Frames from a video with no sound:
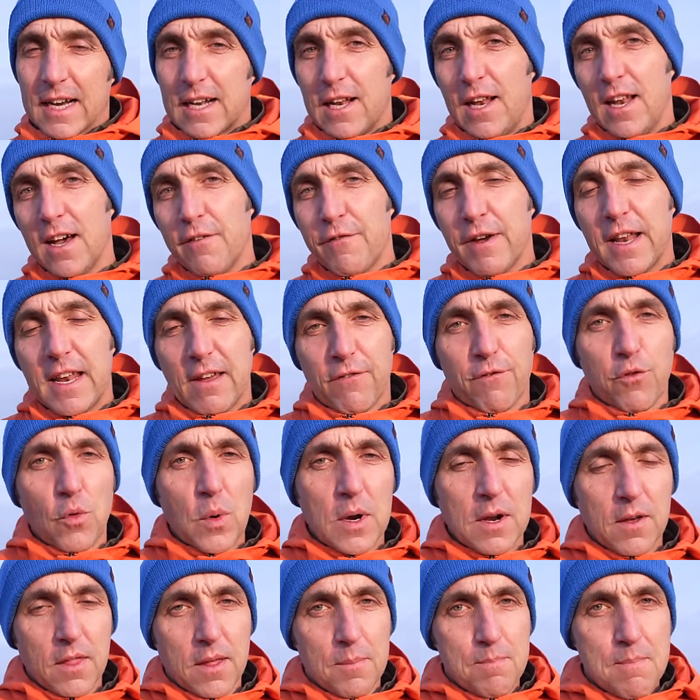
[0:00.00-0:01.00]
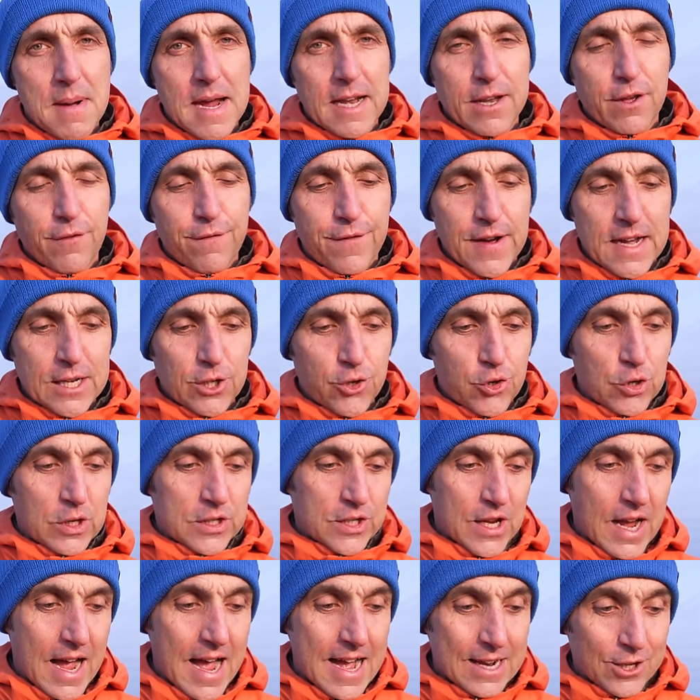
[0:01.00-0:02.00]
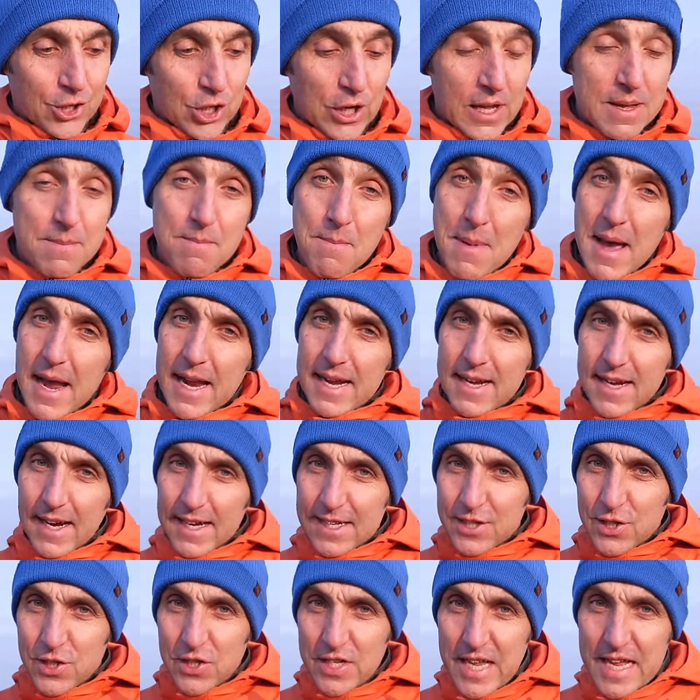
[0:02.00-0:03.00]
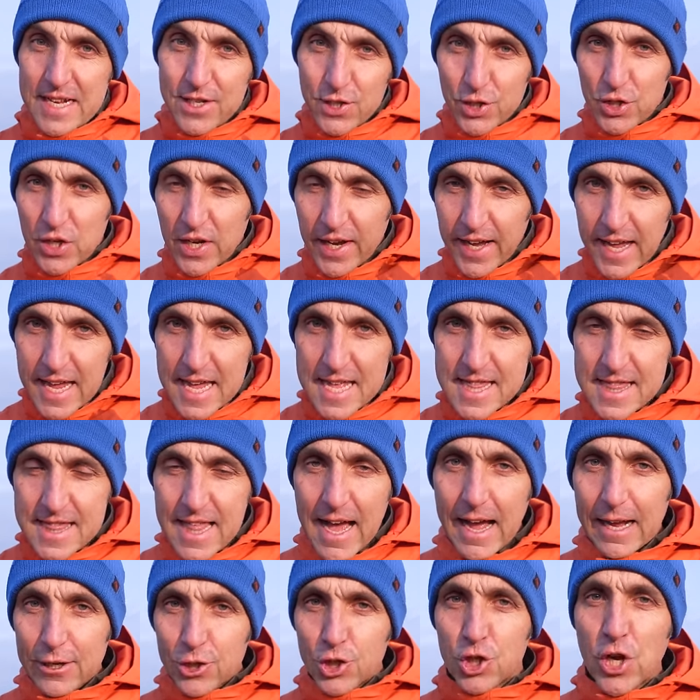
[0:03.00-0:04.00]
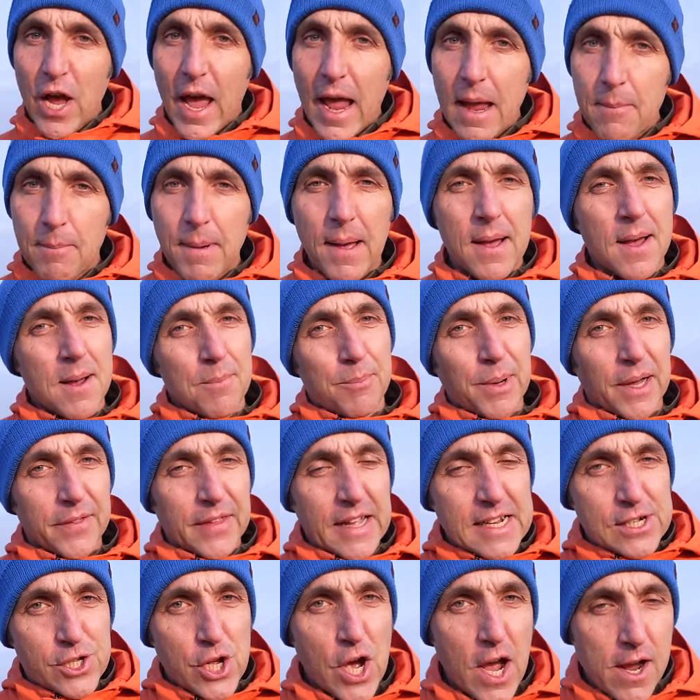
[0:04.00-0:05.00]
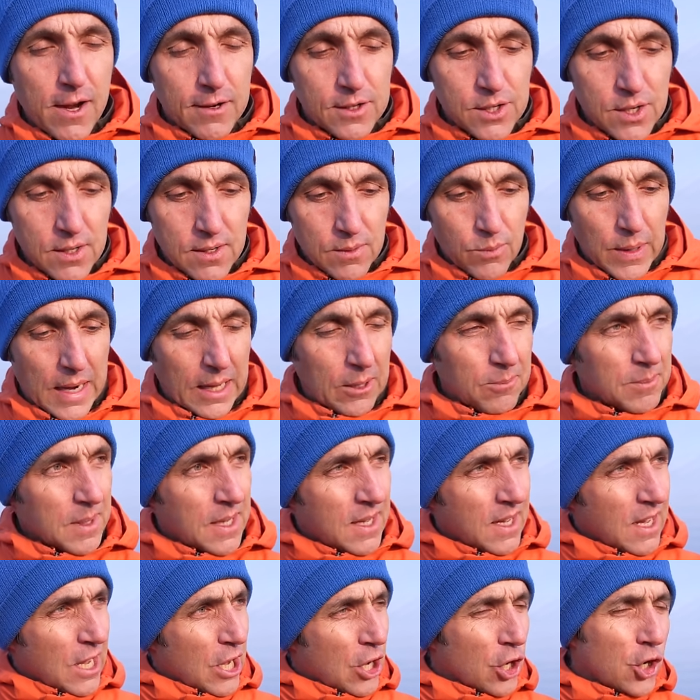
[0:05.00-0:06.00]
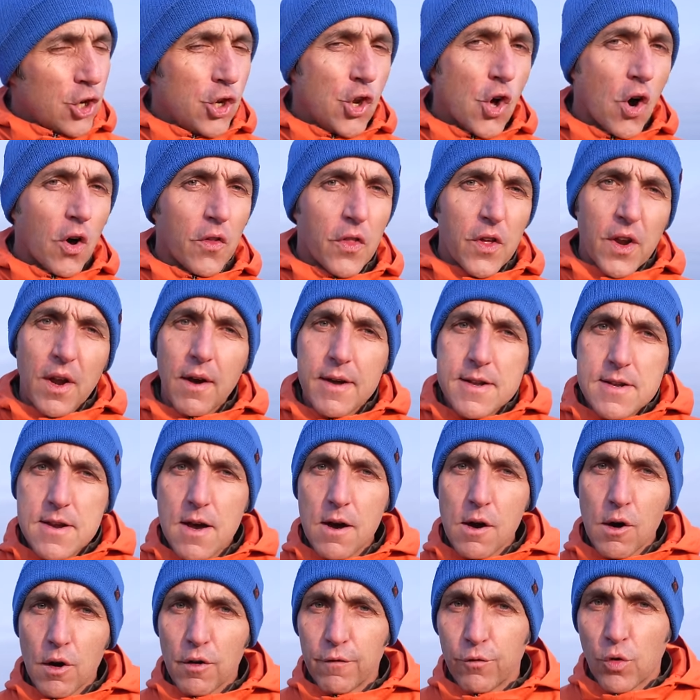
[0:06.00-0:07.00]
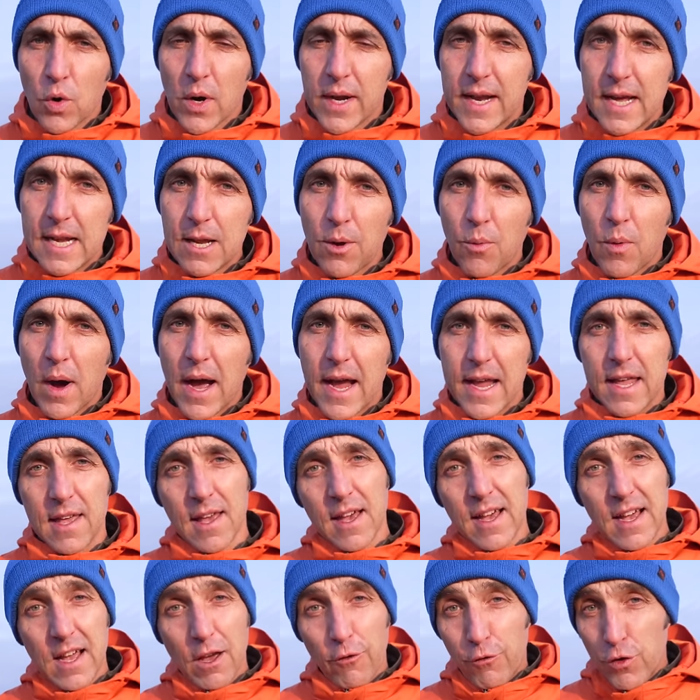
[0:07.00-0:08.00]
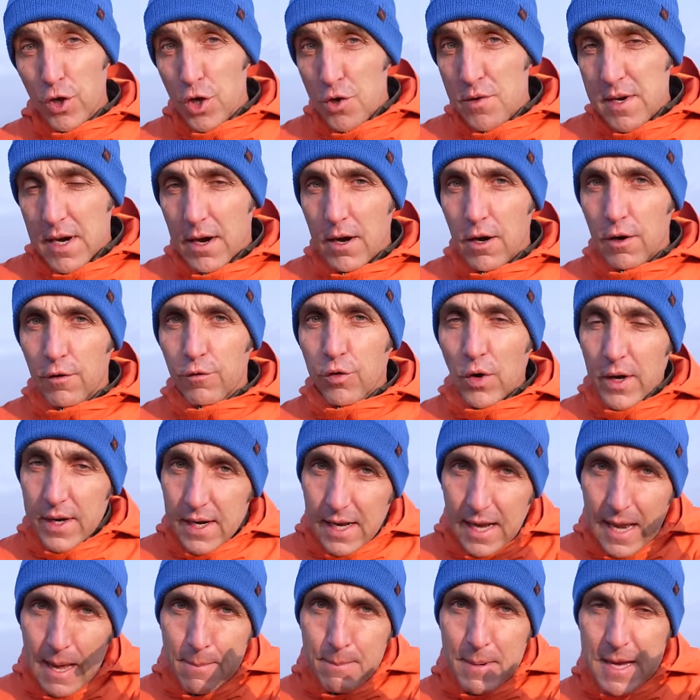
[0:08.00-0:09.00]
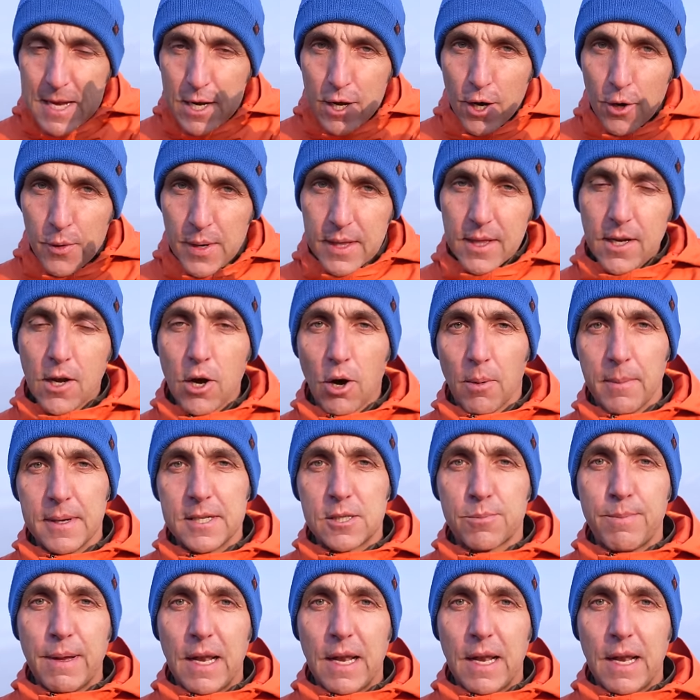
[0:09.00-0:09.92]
I'd love it if one of the manufacturers actually made a sensor in that shape, but they don't. Well, not that I know of one anyway. If you know of one, let me know in the comments